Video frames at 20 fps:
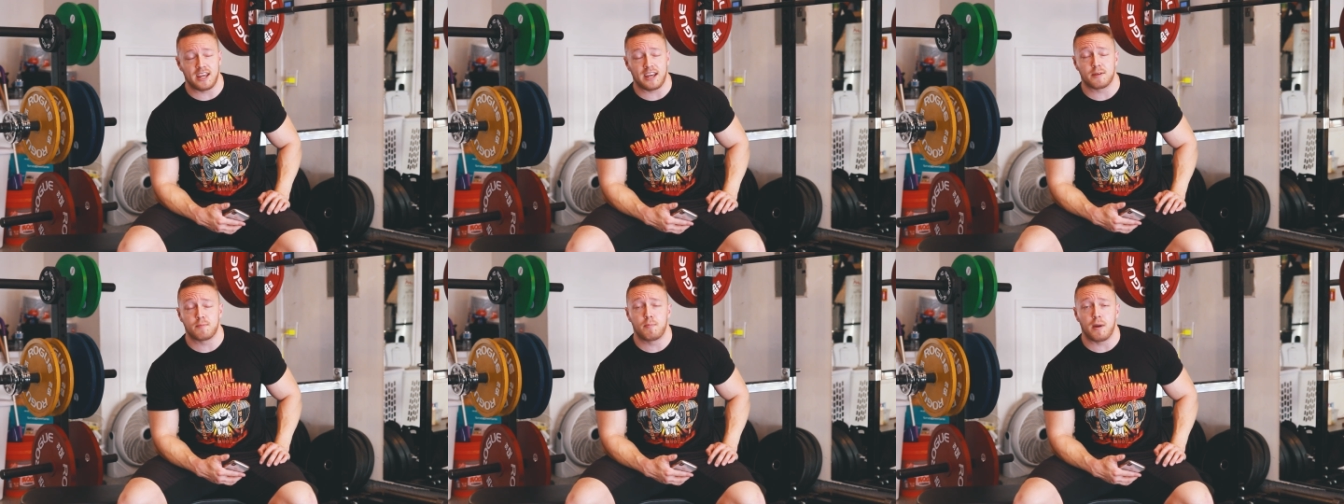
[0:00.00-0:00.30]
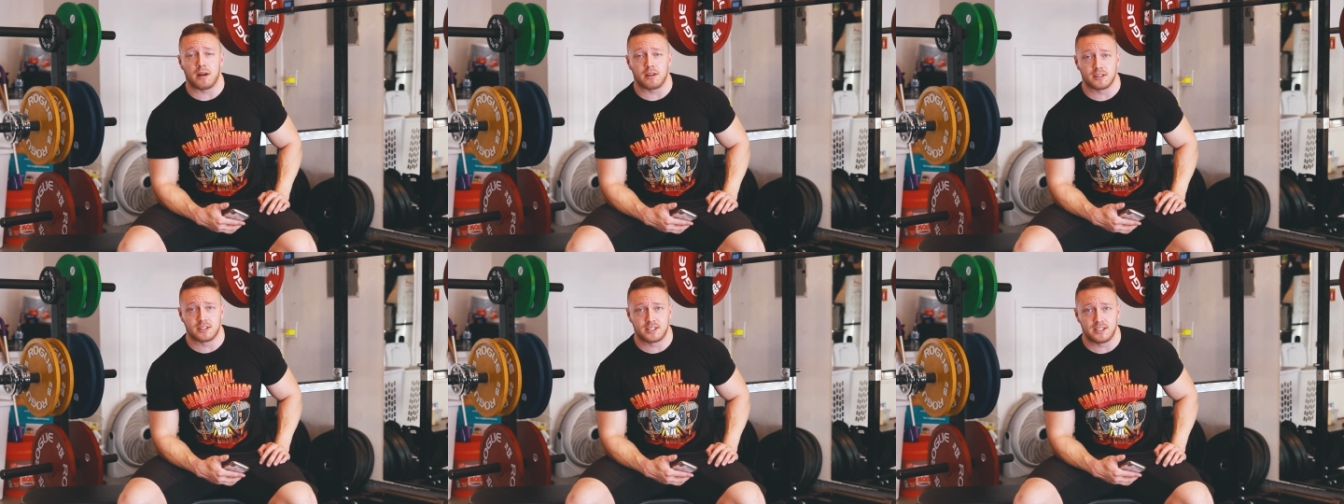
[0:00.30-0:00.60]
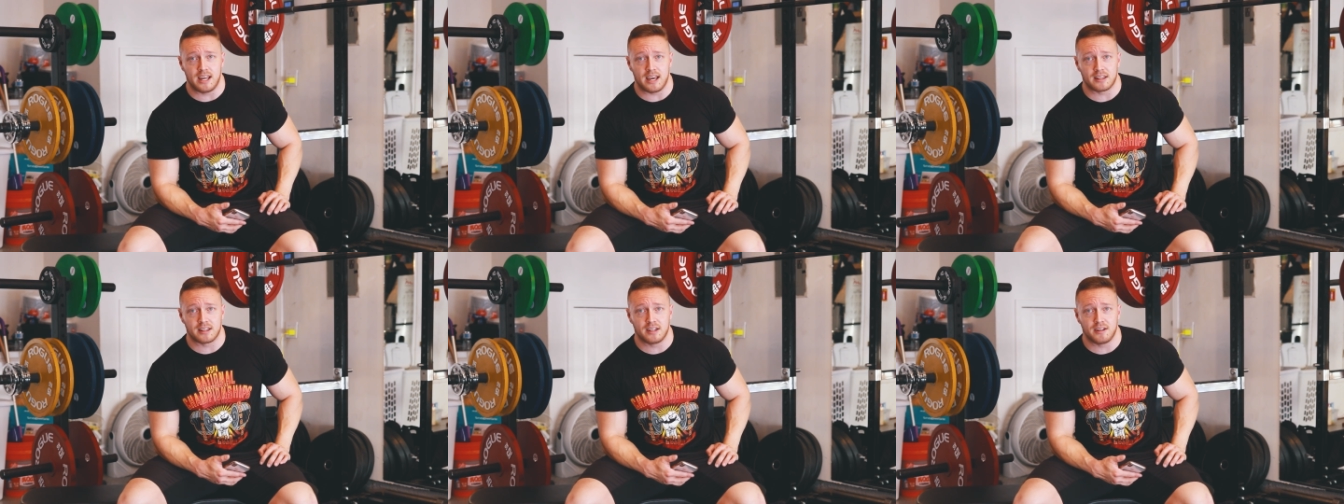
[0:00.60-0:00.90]
He had beltless
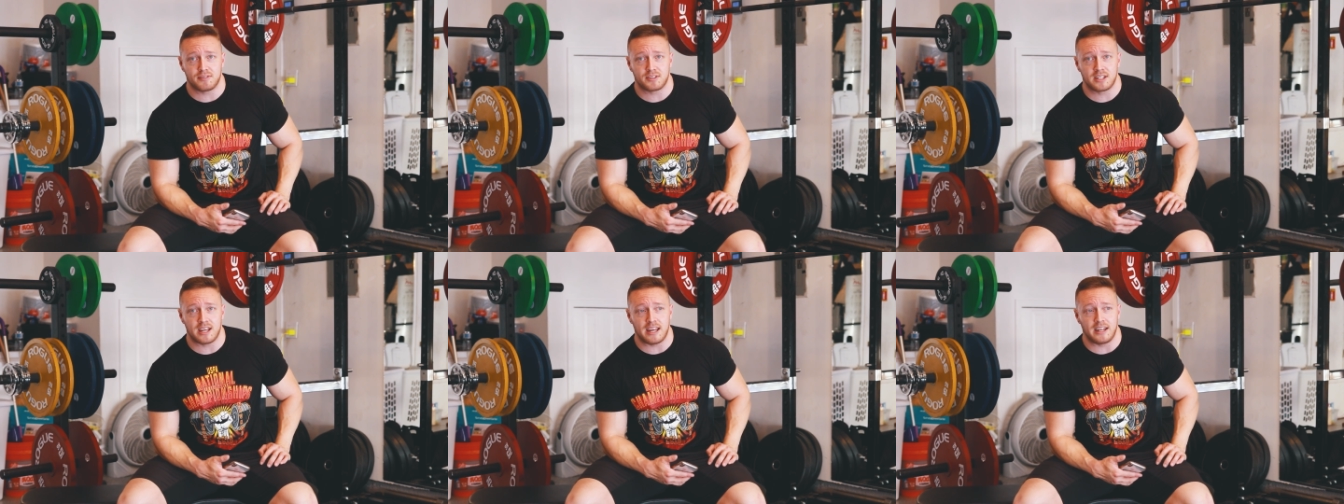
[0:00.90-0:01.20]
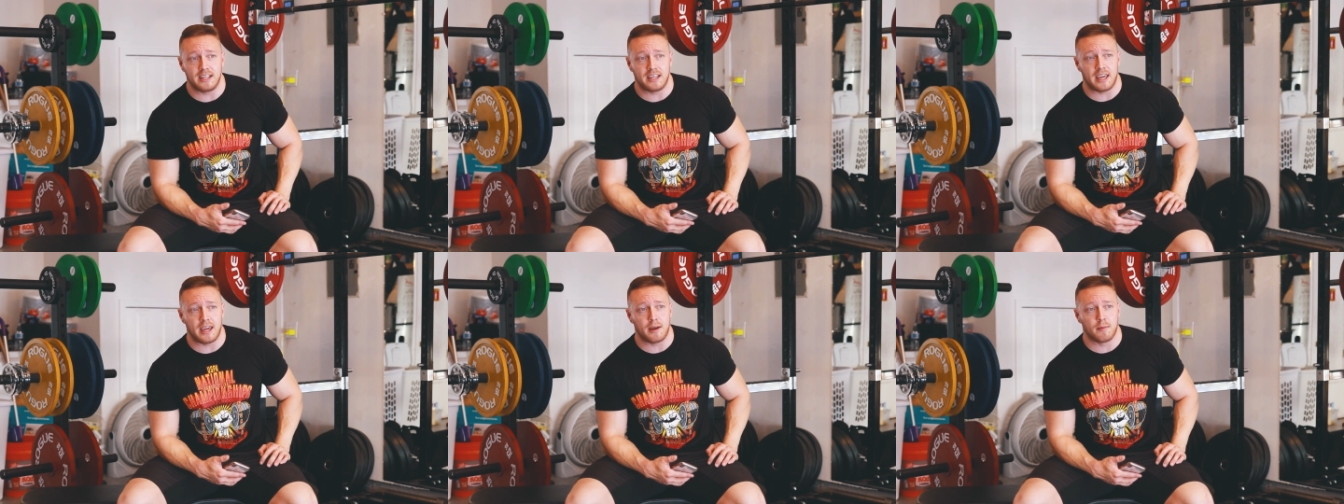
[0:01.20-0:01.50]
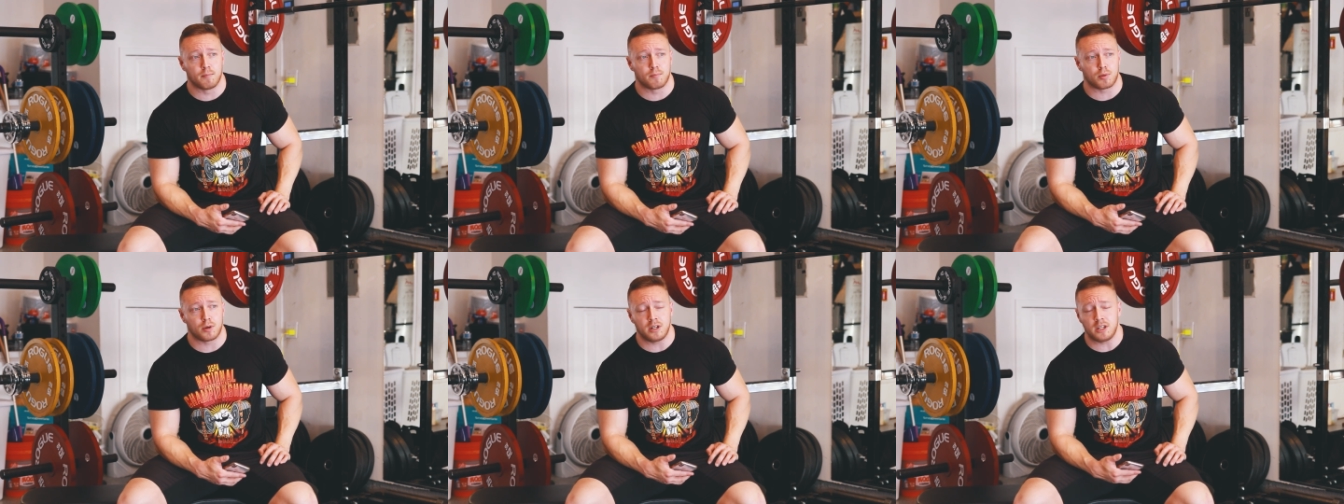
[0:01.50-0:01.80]
deadlifts, and he
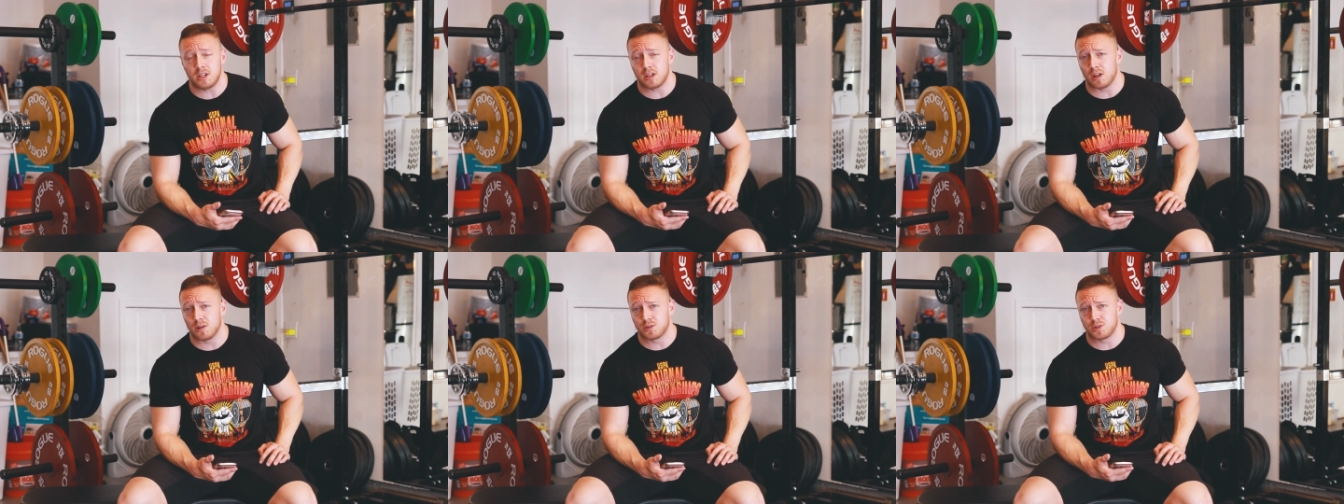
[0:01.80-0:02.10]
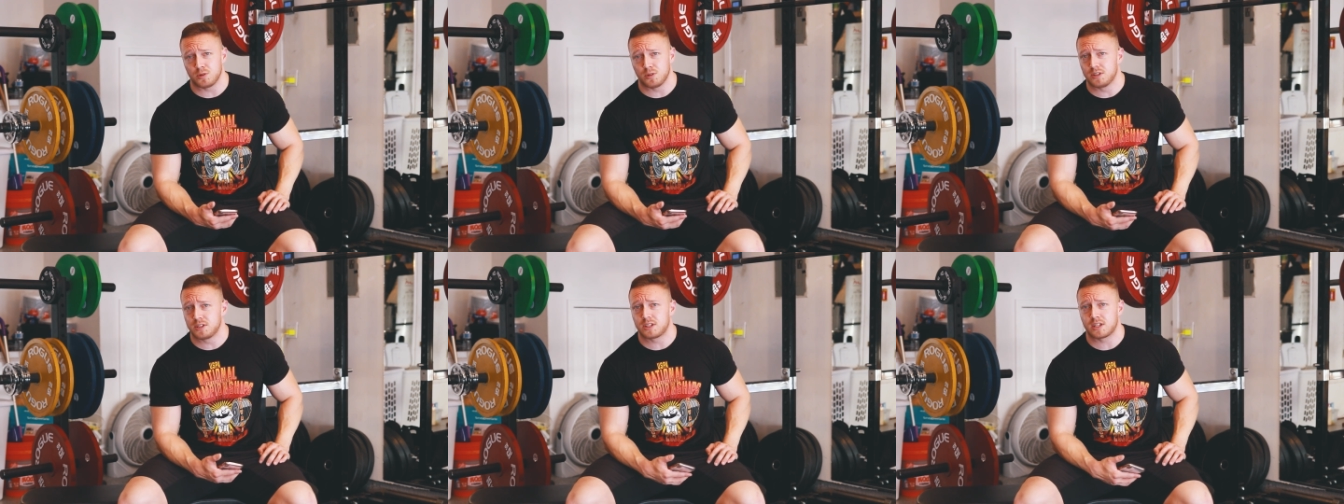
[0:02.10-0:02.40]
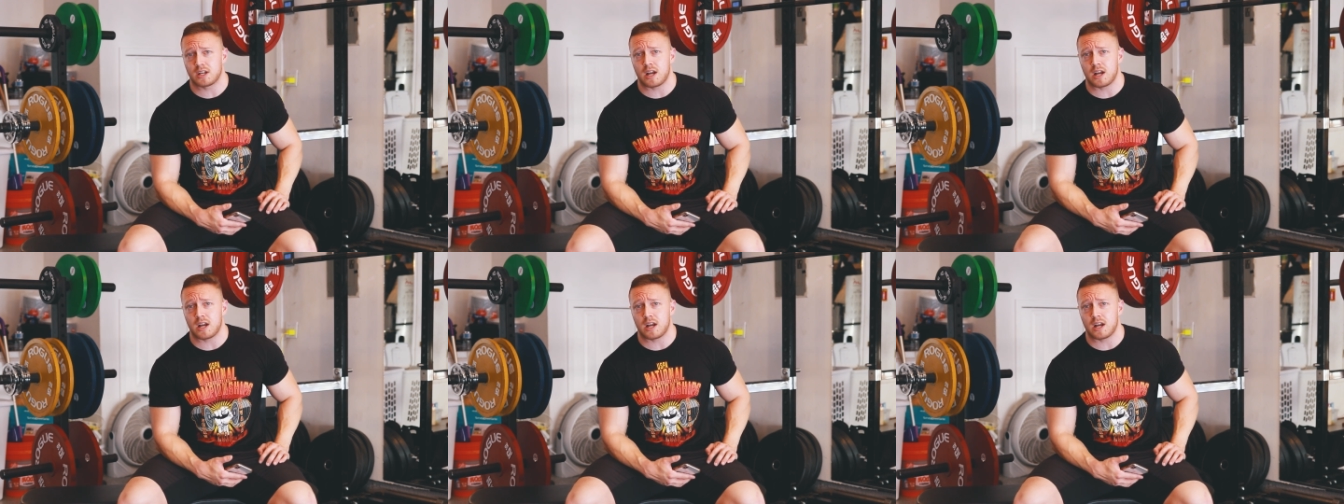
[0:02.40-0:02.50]
came pretty close to his